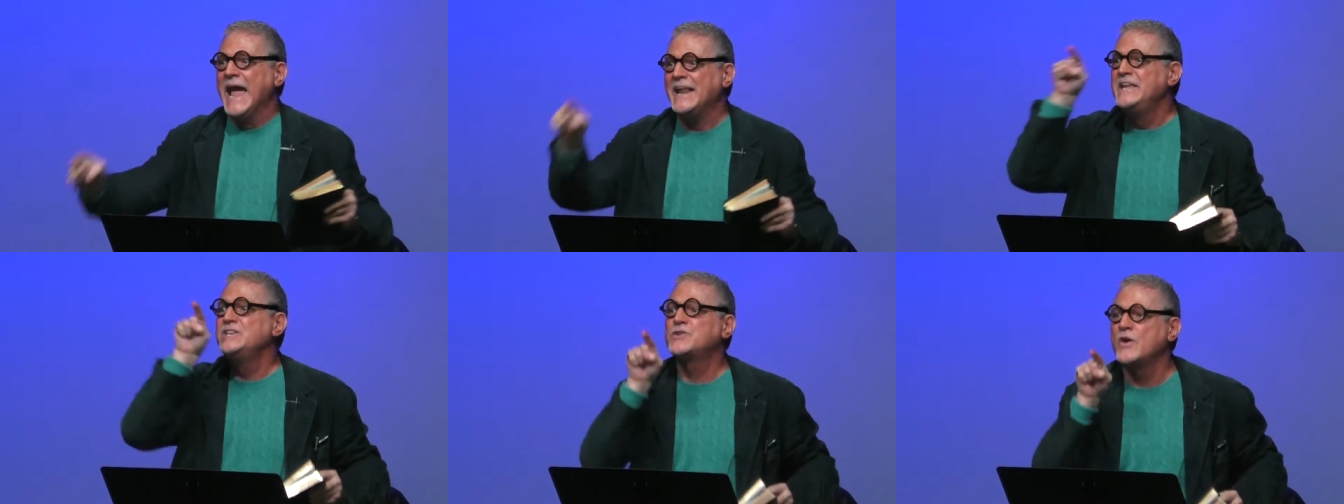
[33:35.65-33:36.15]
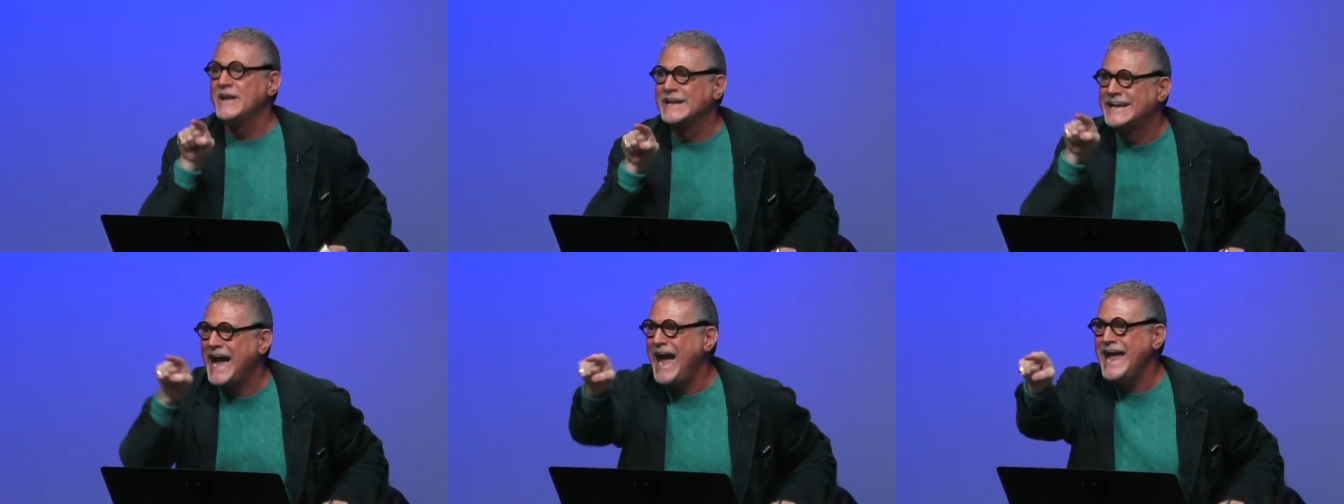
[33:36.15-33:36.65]
and He's going to
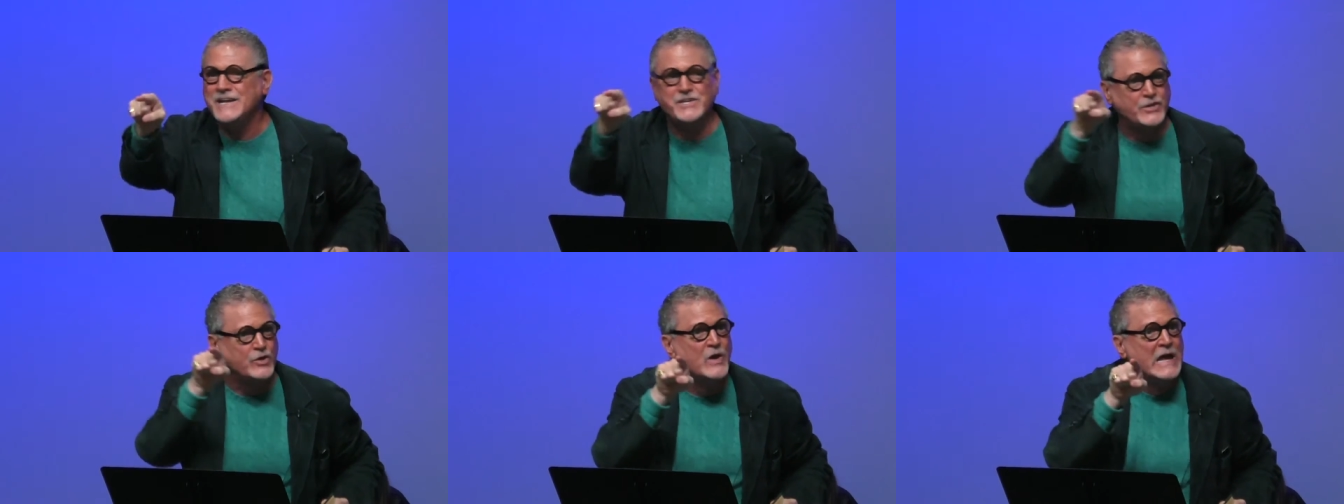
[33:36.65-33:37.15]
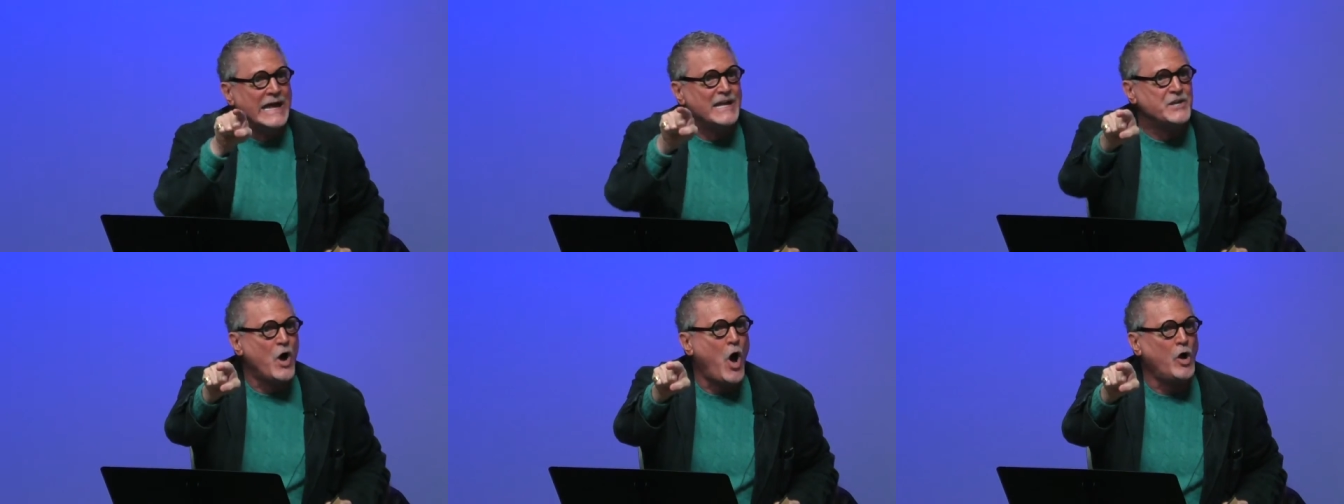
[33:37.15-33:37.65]
guide you
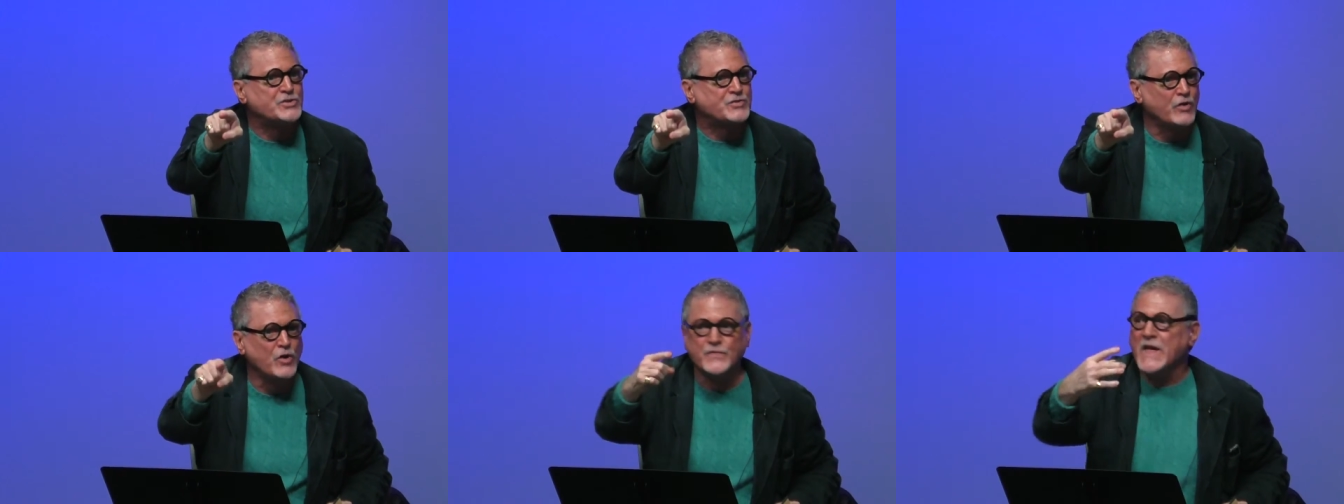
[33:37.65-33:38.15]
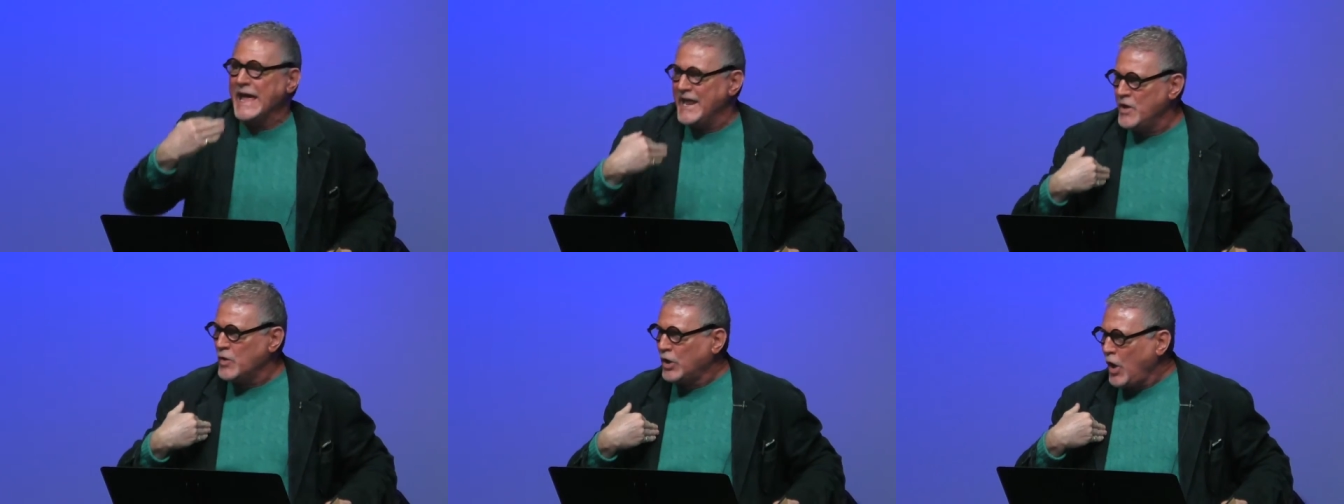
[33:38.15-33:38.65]
into all truth,
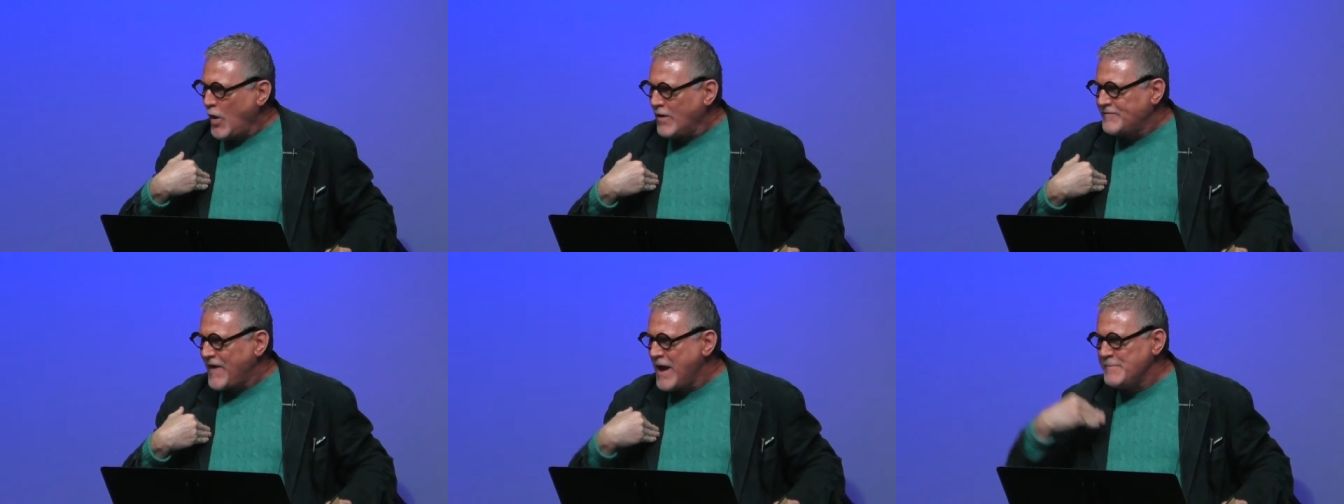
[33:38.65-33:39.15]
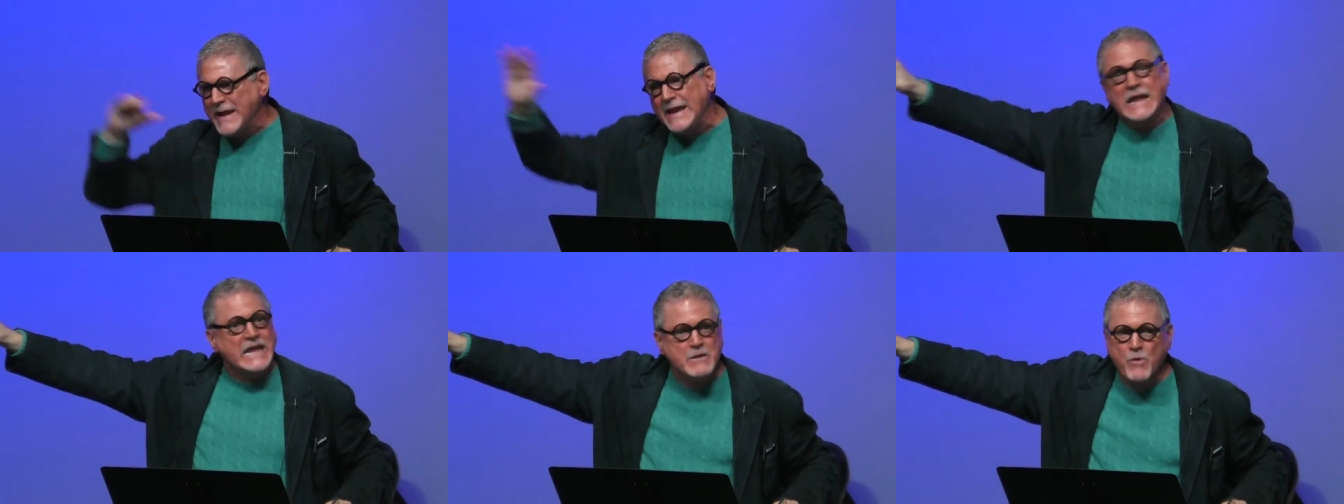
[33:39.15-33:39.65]
and He'll glorify
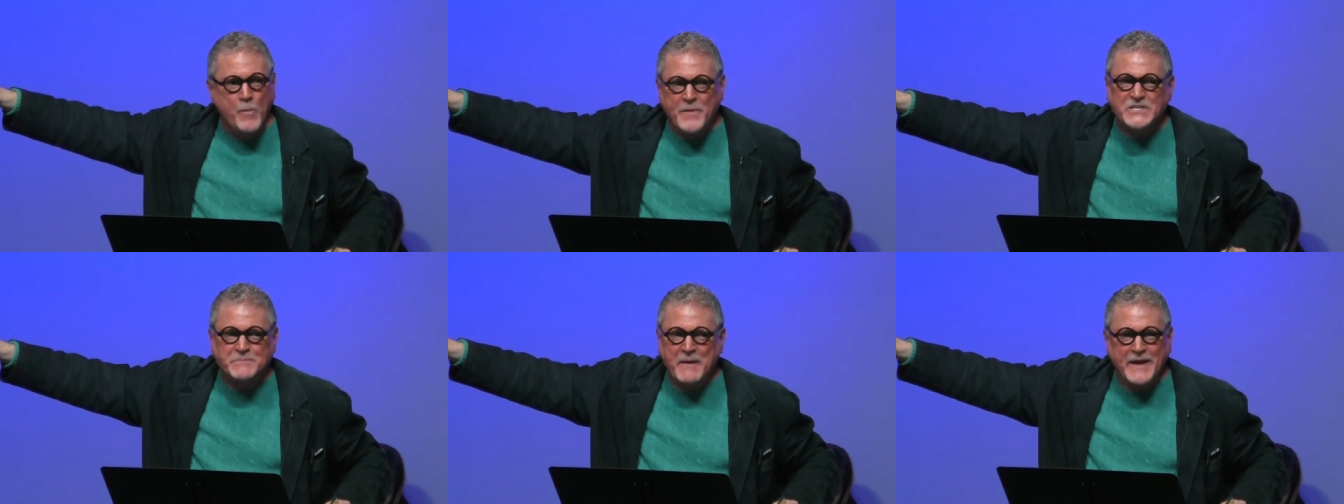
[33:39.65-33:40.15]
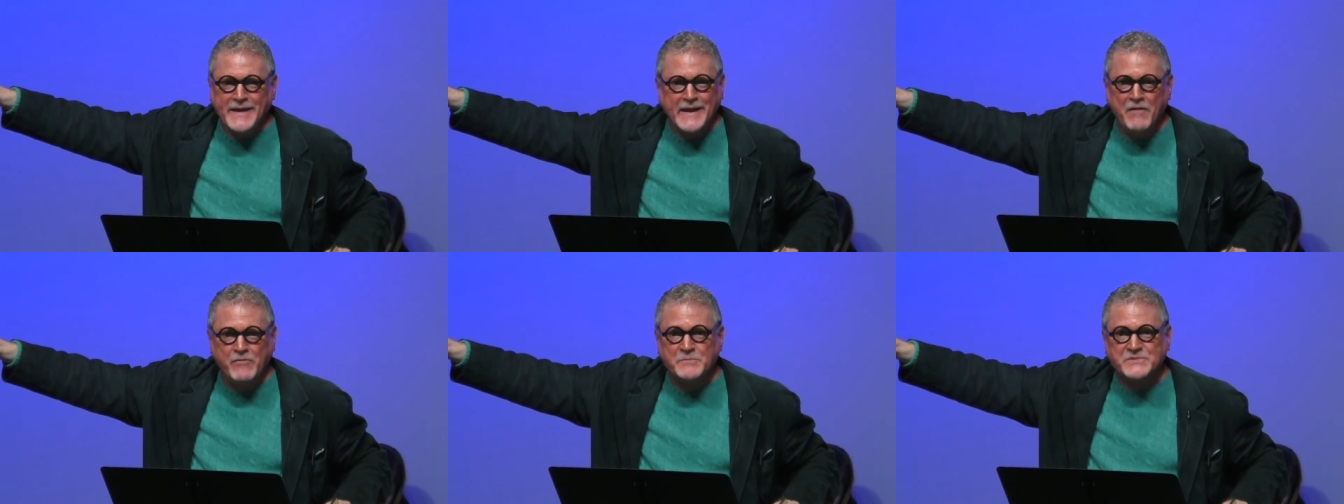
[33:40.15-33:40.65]
me. He won't be
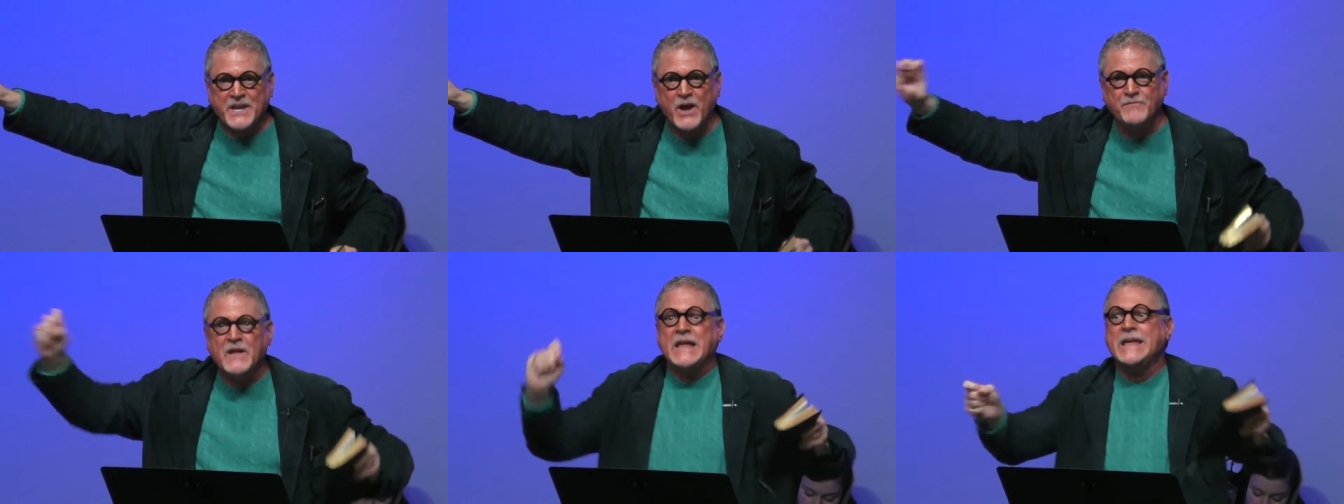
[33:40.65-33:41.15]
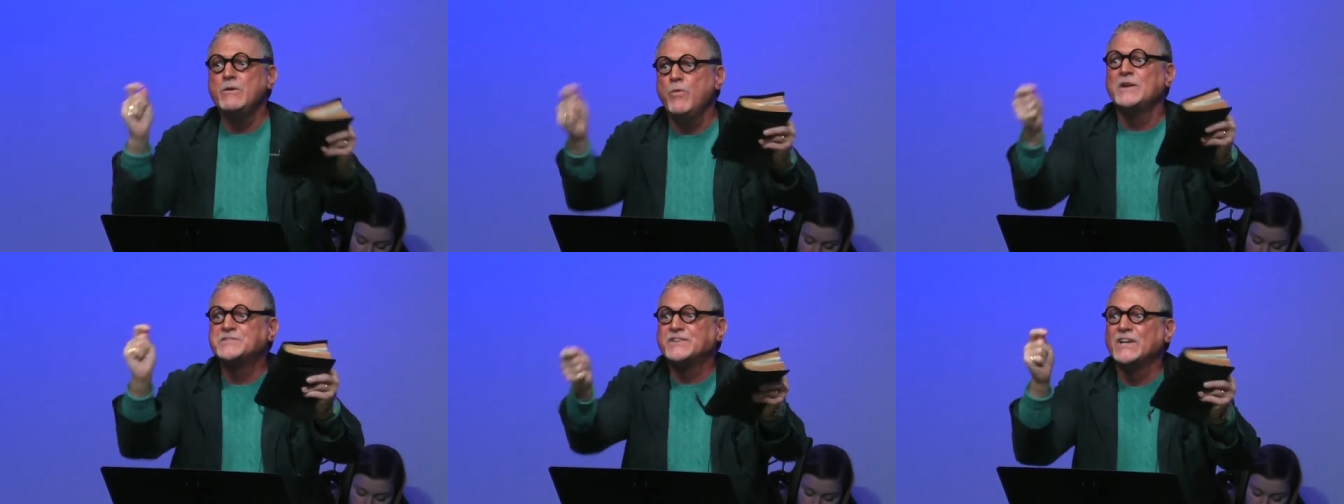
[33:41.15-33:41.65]
speaking of Himself, He
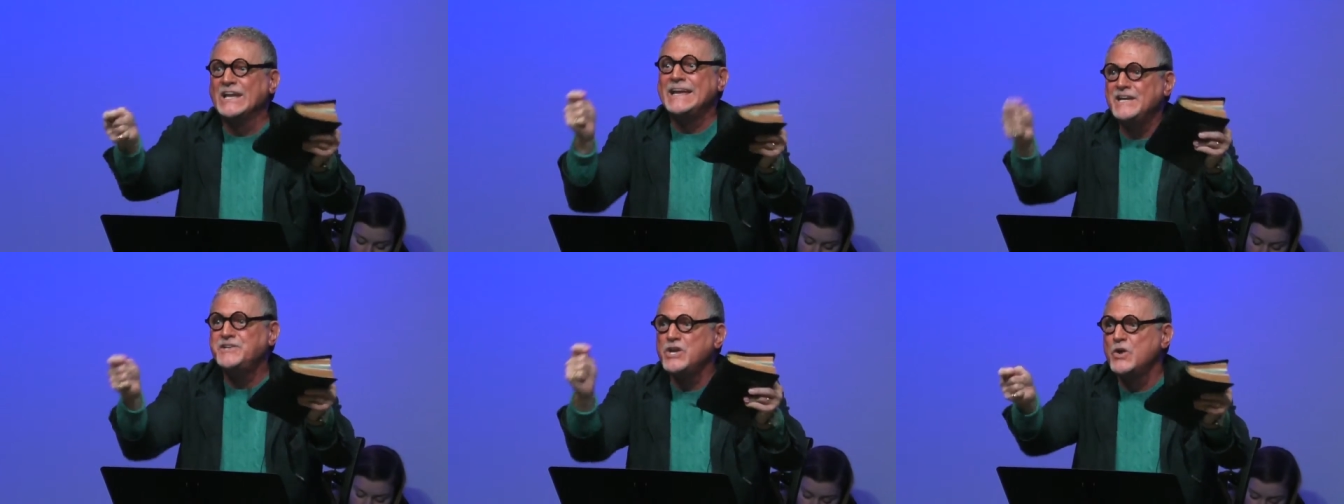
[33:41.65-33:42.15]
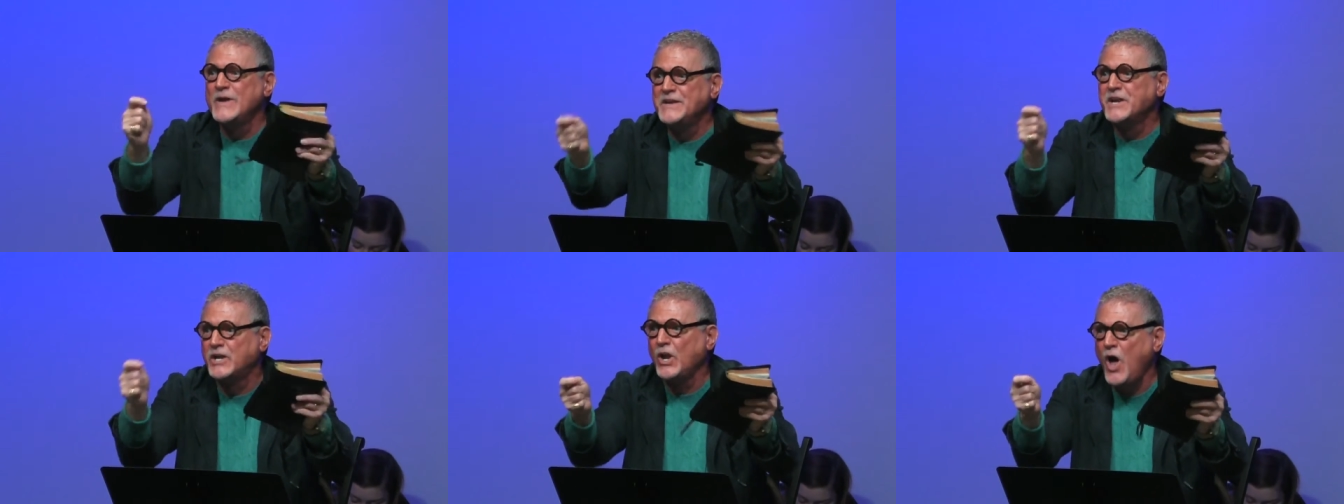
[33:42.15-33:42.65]
wants to lead you
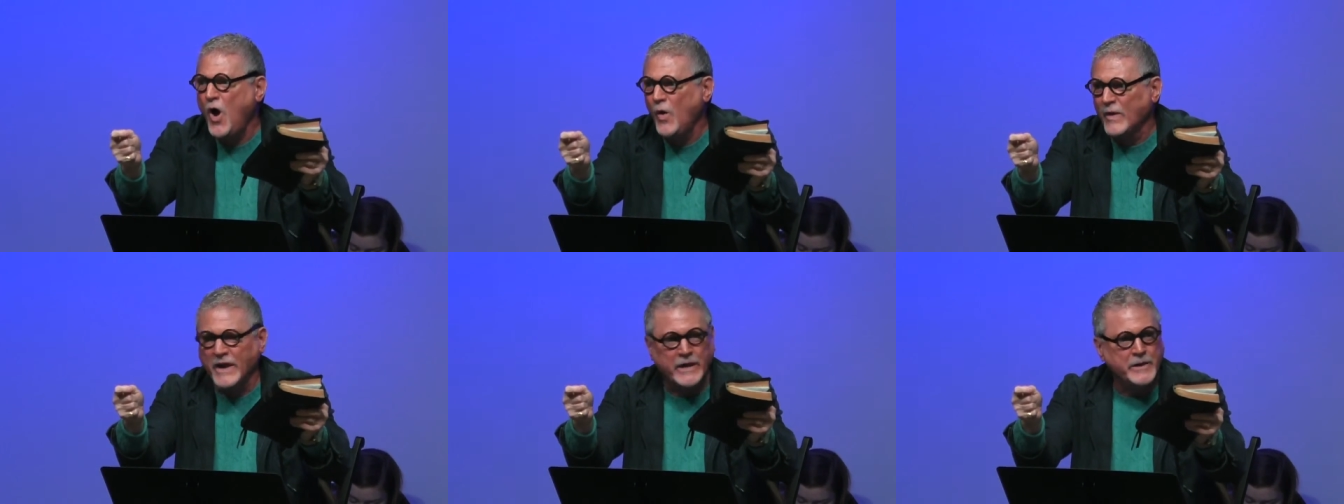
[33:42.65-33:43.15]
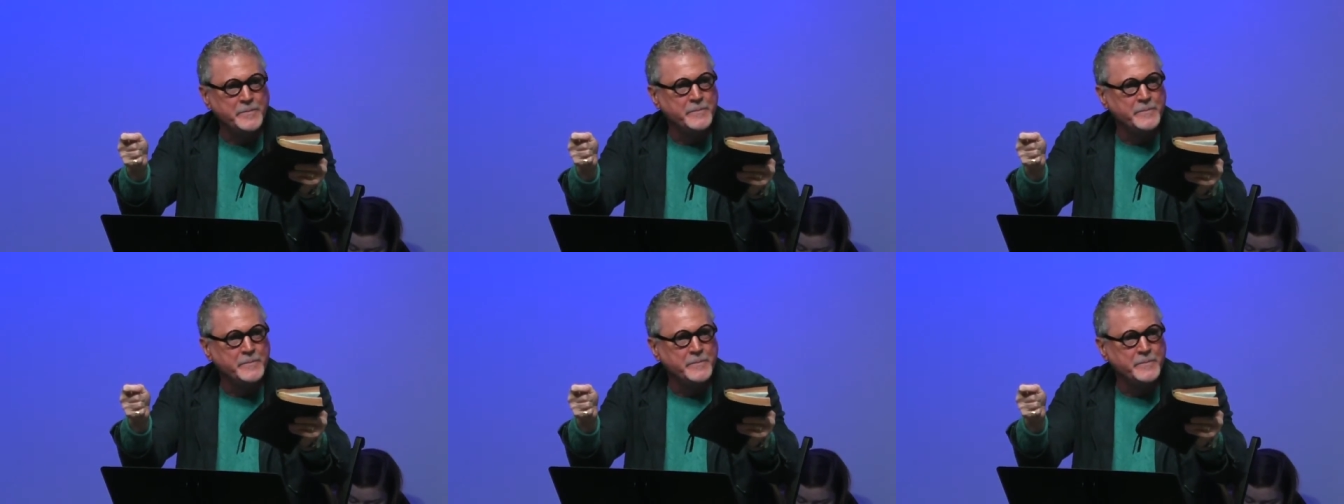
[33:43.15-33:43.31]
into glory.